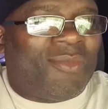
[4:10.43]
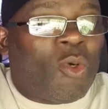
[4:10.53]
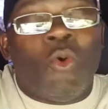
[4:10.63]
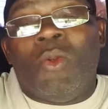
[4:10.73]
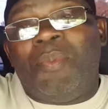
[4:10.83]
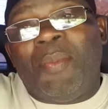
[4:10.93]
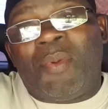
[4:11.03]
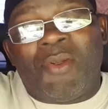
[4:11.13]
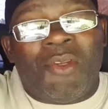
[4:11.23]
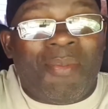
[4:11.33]
Old
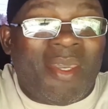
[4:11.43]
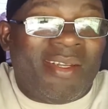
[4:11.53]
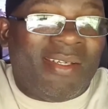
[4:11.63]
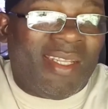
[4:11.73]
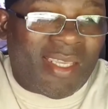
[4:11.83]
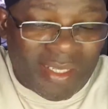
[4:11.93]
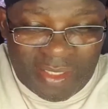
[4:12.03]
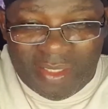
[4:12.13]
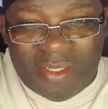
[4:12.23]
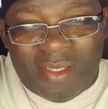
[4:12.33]
people remedy.
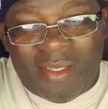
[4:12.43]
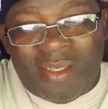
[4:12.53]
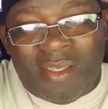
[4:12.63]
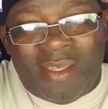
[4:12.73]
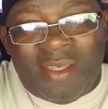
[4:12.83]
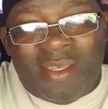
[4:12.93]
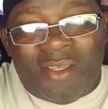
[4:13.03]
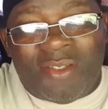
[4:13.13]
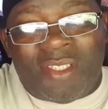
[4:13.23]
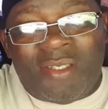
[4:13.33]

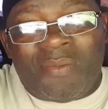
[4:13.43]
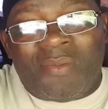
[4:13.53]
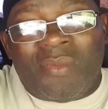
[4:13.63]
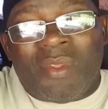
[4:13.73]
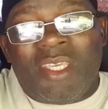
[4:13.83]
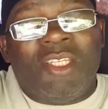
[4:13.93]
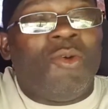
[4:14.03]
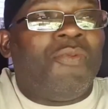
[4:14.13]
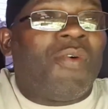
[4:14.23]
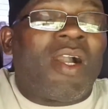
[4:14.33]
You see, it's
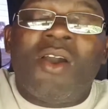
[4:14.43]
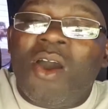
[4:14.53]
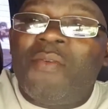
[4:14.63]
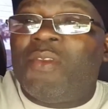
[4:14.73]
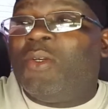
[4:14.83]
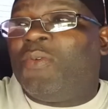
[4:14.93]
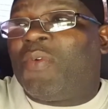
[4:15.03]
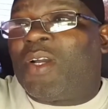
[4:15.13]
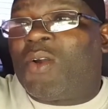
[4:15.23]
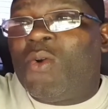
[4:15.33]
good for cough, it's good
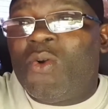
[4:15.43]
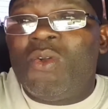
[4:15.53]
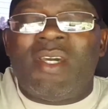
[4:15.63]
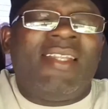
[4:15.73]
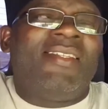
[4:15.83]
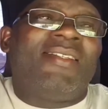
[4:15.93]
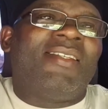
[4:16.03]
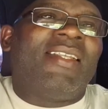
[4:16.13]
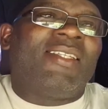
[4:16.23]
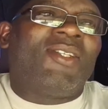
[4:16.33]
for cold, and it's
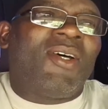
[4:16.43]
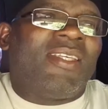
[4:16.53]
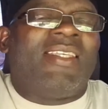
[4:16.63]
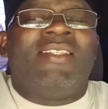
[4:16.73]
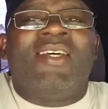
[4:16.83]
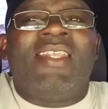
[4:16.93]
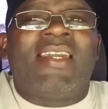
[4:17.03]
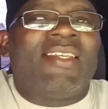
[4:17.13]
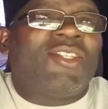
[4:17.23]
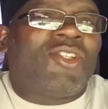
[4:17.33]
still a tonic. It's not like
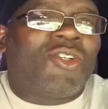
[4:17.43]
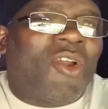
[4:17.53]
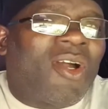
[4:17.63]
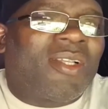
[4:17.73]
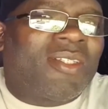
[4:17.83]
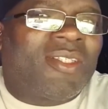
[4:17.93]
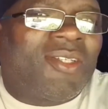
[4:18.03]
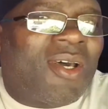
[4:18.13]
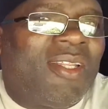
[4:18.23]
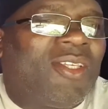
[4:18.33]
a strong
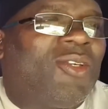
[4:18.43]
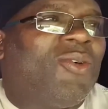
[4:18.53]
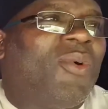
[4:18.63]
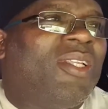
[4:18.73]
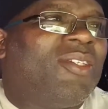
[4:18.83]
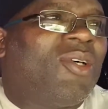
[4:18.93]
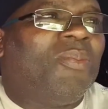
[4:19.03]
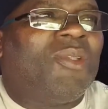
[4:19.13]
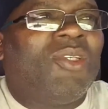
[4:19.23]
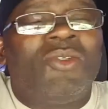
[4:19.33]
tonic. You don't want
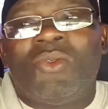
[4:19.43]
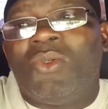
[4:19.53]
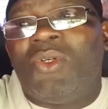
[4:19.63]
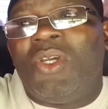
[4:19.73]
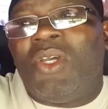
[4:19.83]
something to